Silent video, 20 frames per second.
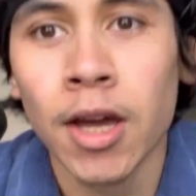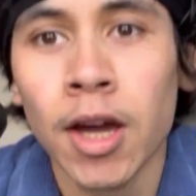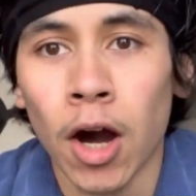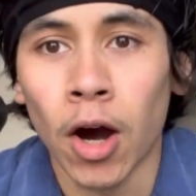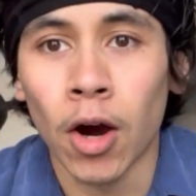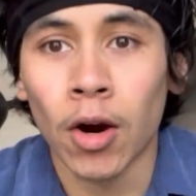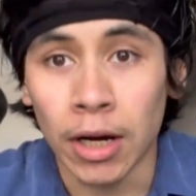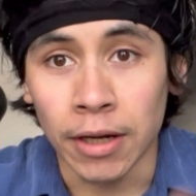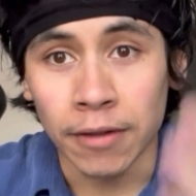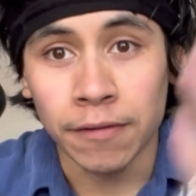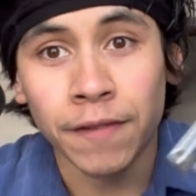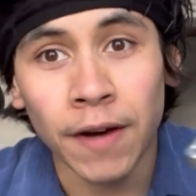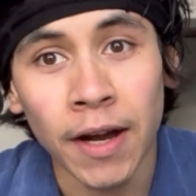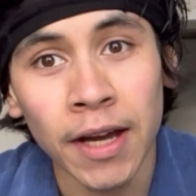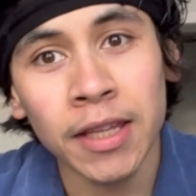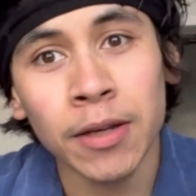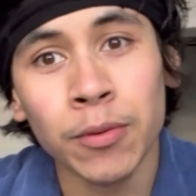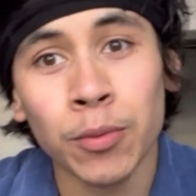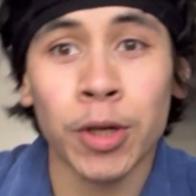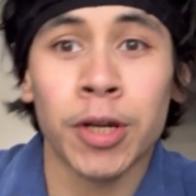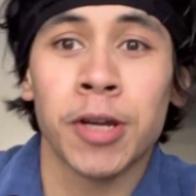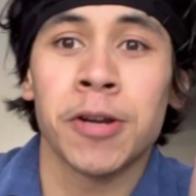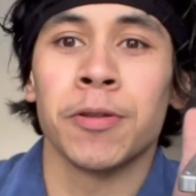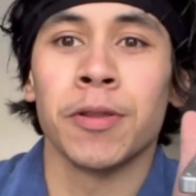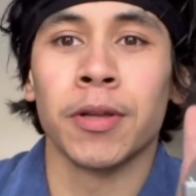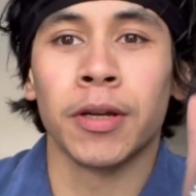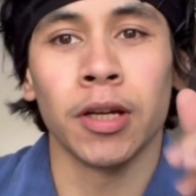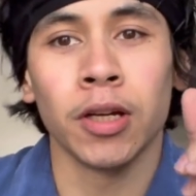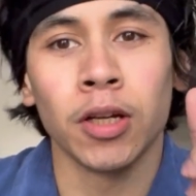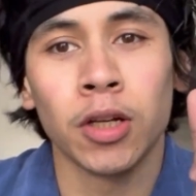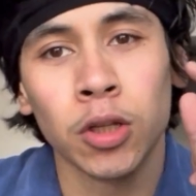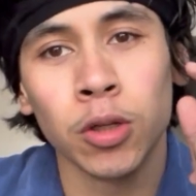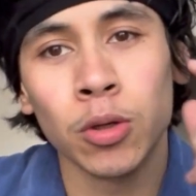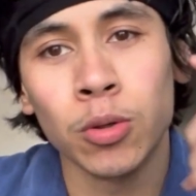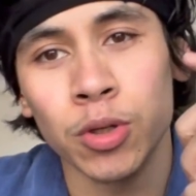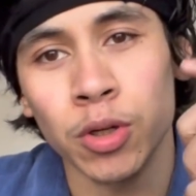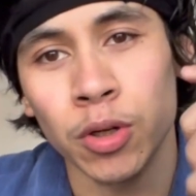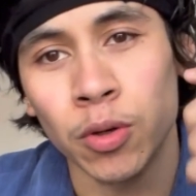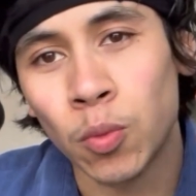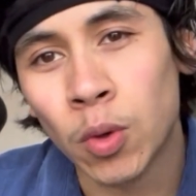All right, finally we're here, the
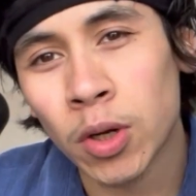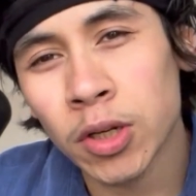conclusion.